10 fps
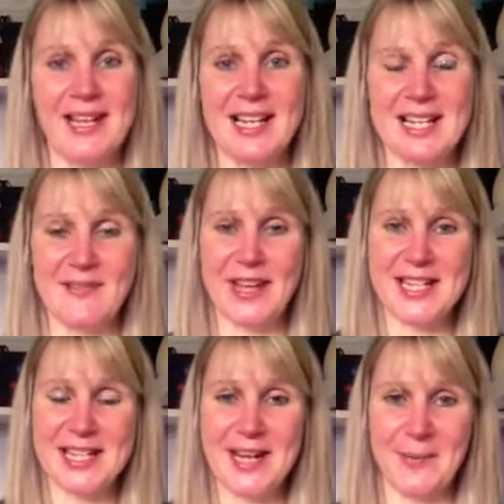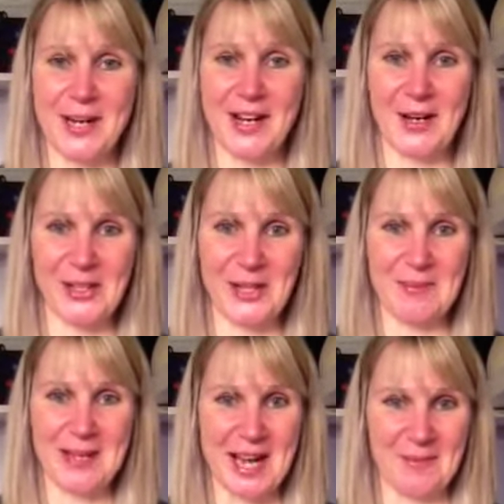And let's face it, we're all
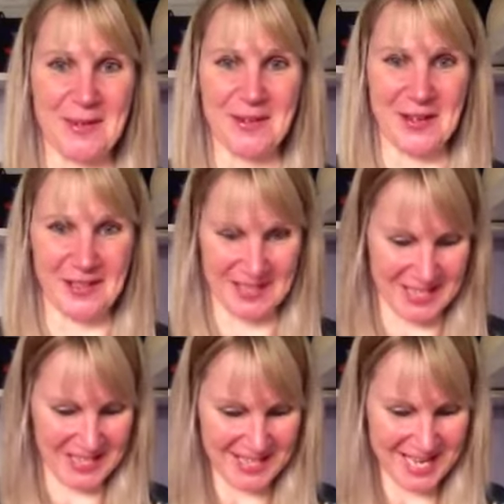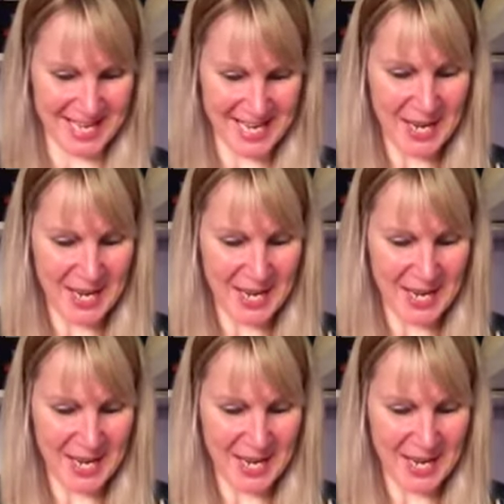human and we're all nosy.